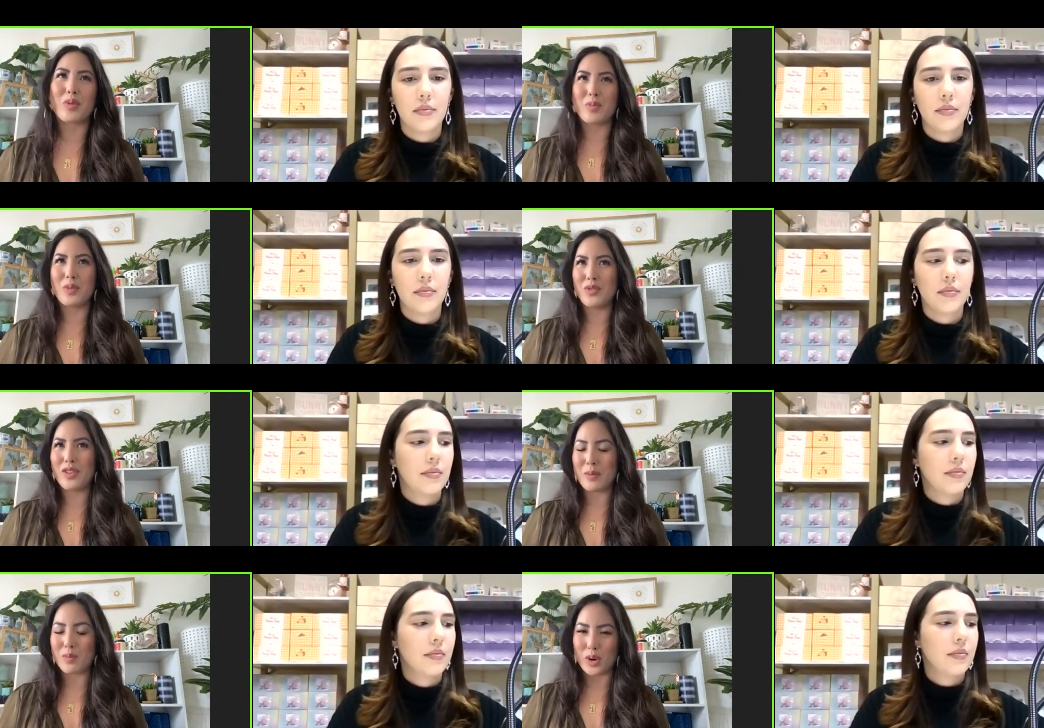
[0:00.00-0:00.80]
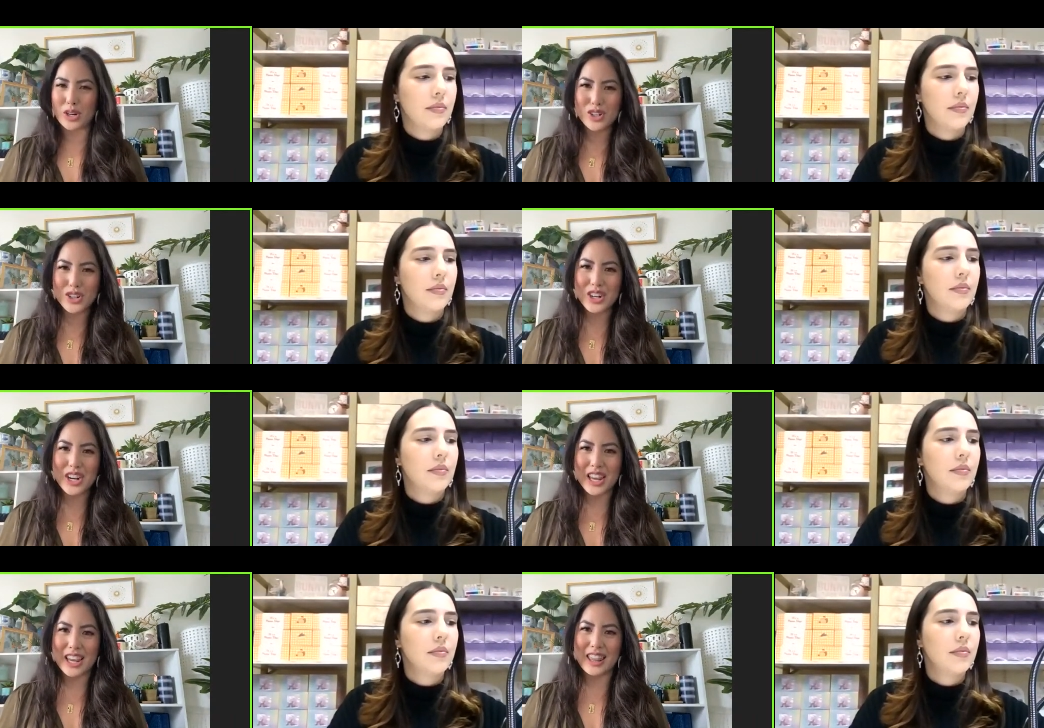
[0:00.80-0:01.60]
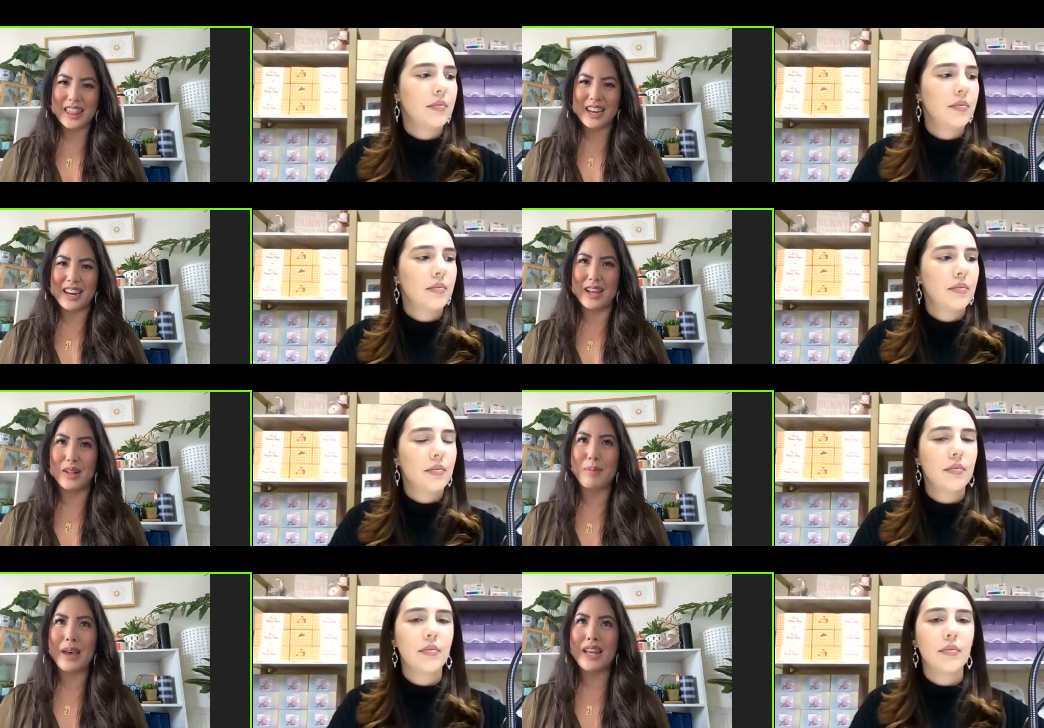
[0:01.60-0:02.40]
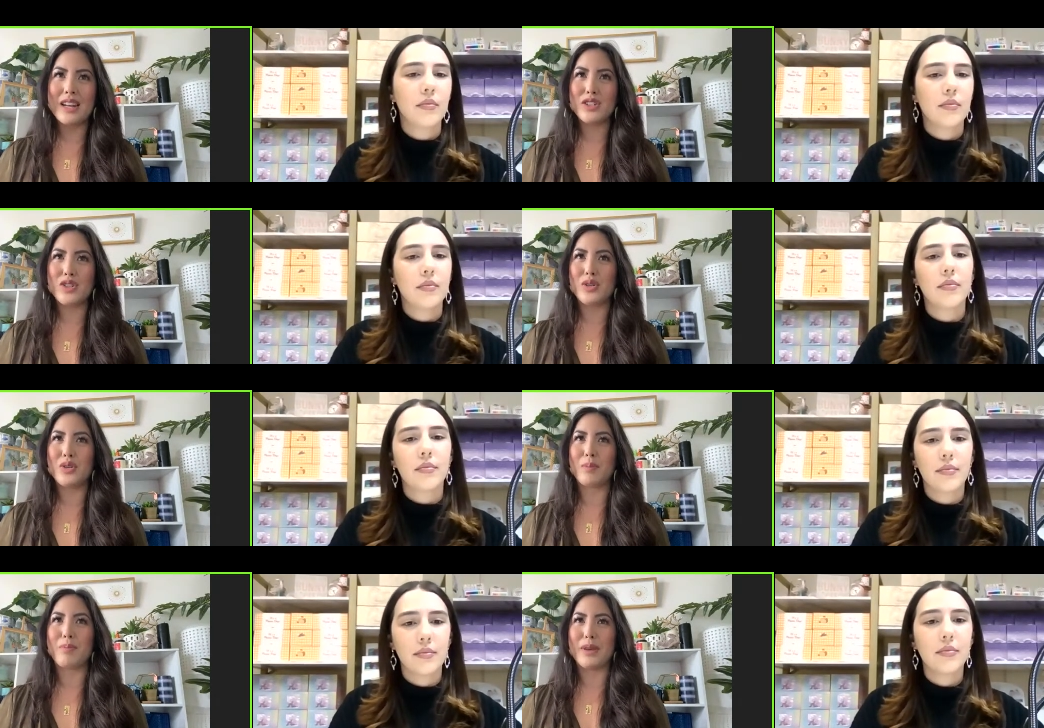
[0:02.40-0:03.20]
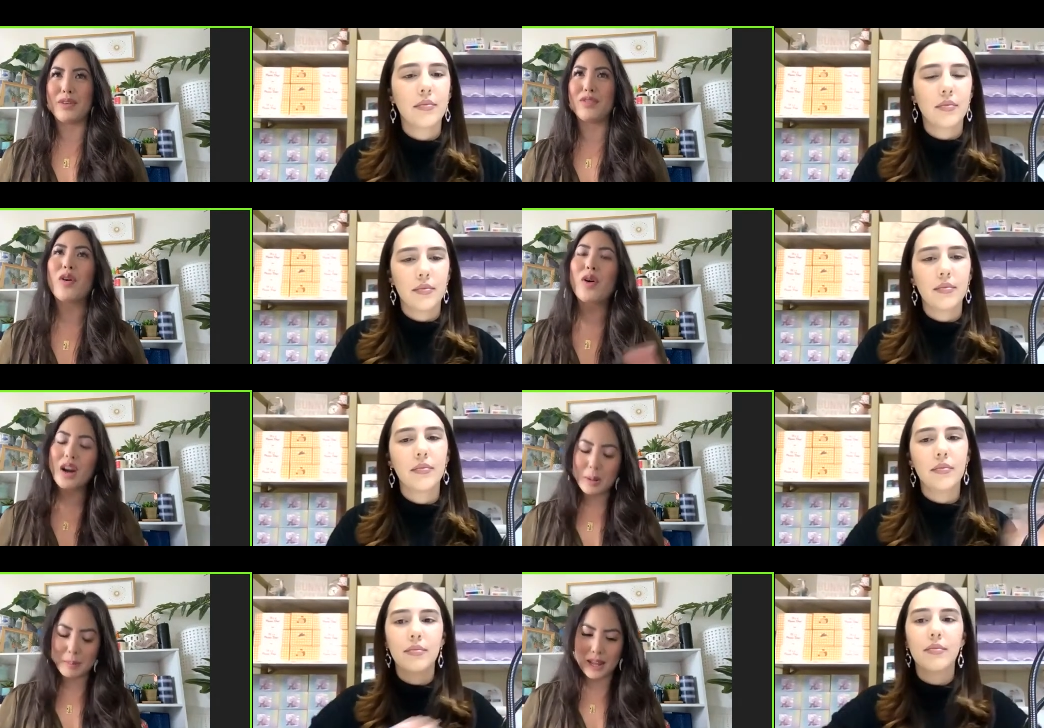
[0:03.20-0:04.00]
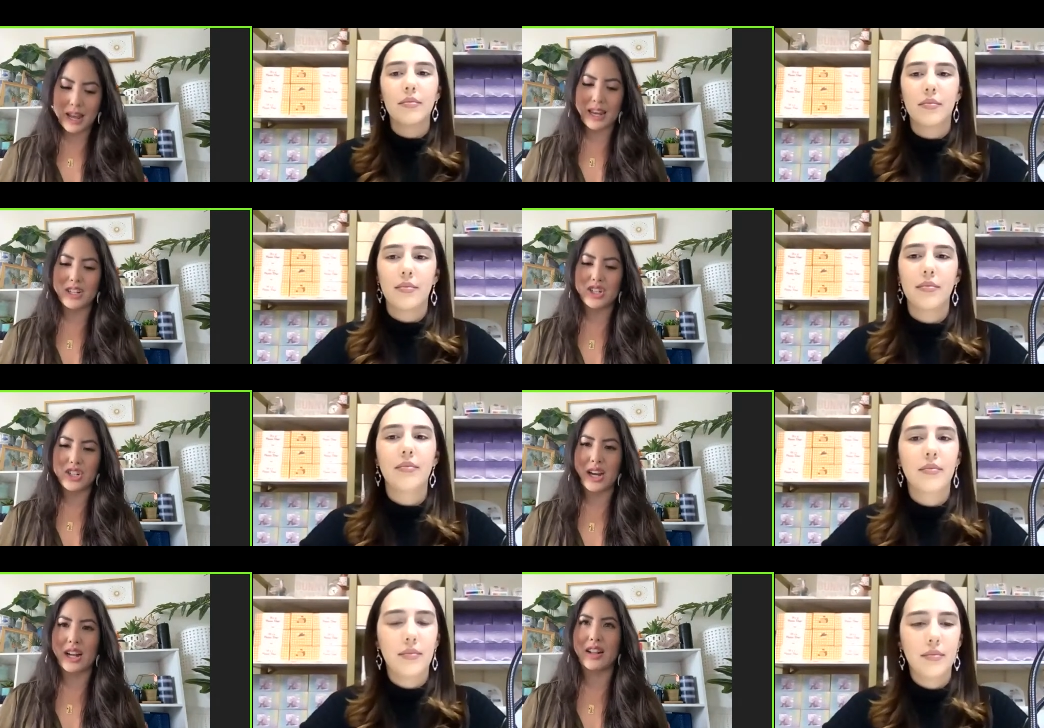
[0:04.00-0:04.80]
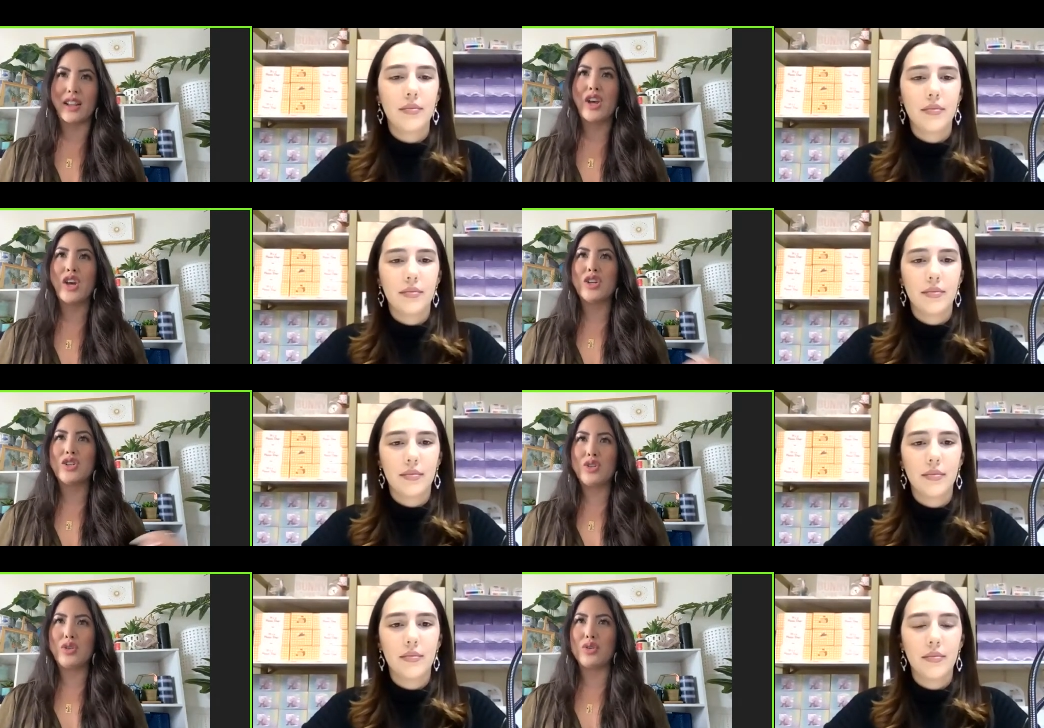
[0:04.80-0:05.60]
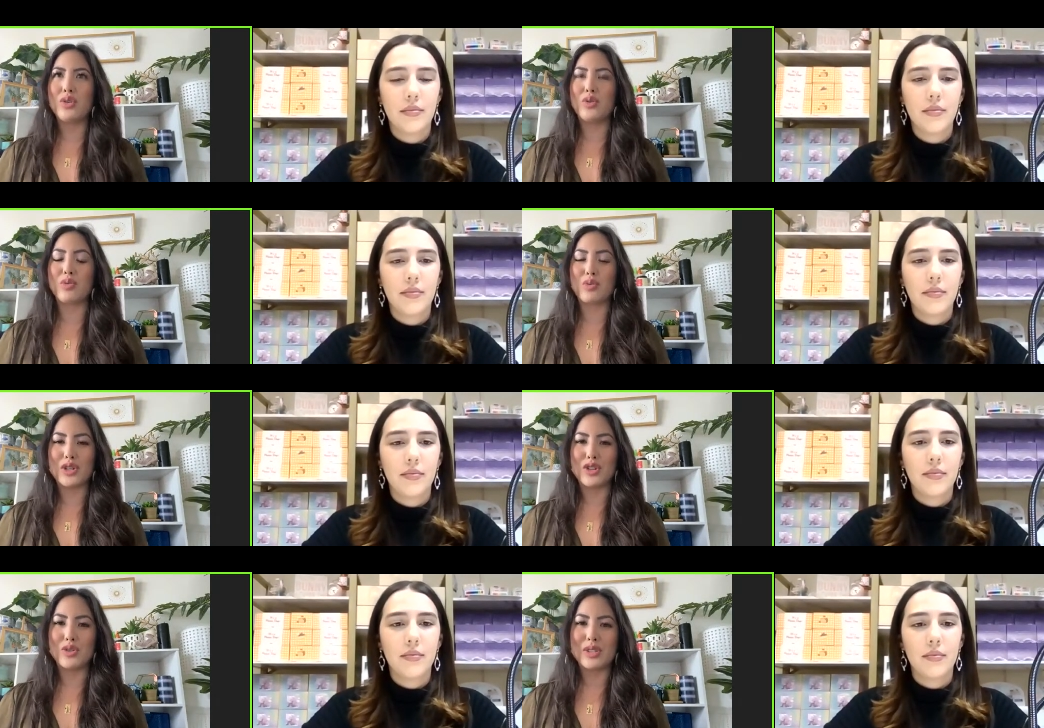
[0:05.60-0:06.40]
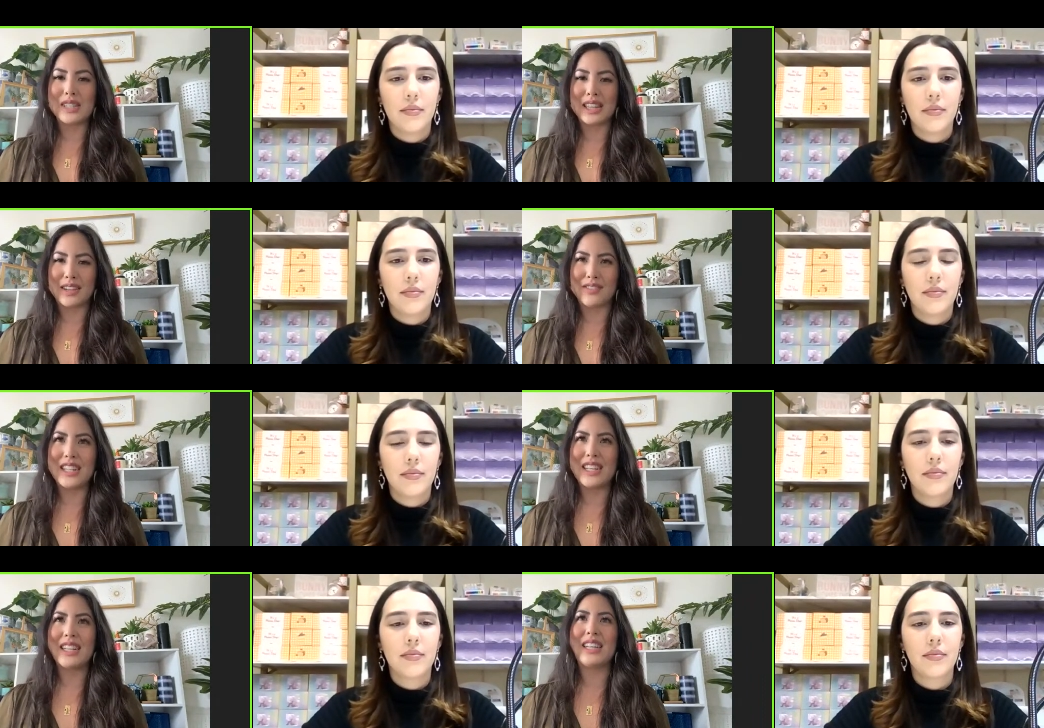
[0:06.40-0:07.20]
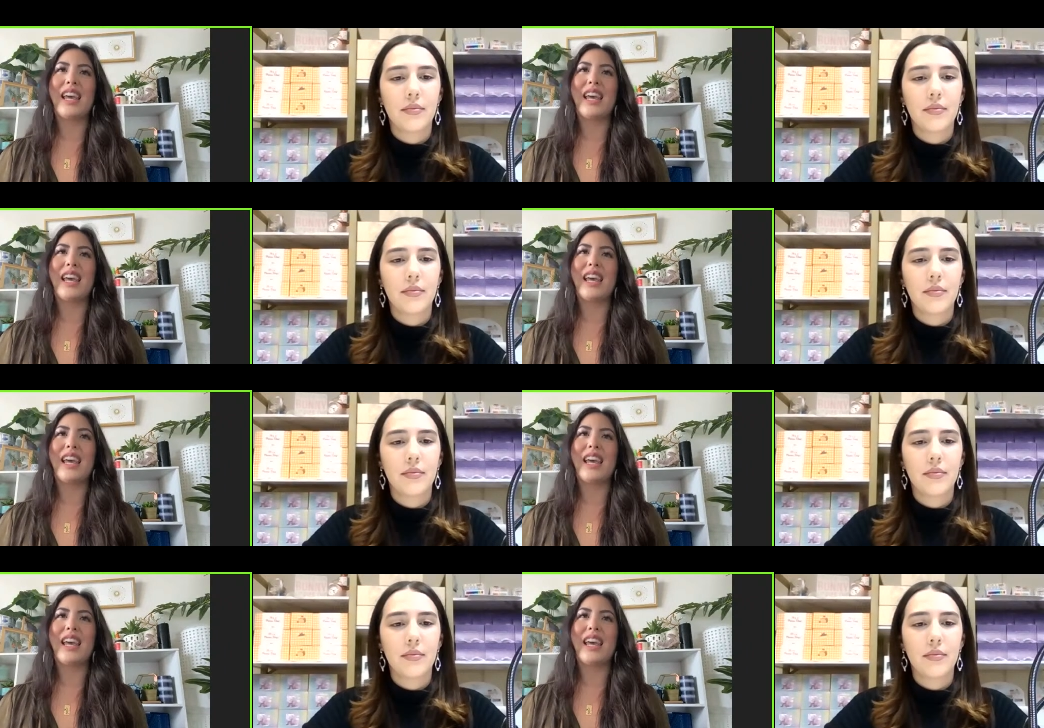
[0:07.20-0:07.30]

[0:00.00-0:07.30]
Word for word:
Speaker 1: removing moisture in the nail bed t- before applying gel to reduce lifting.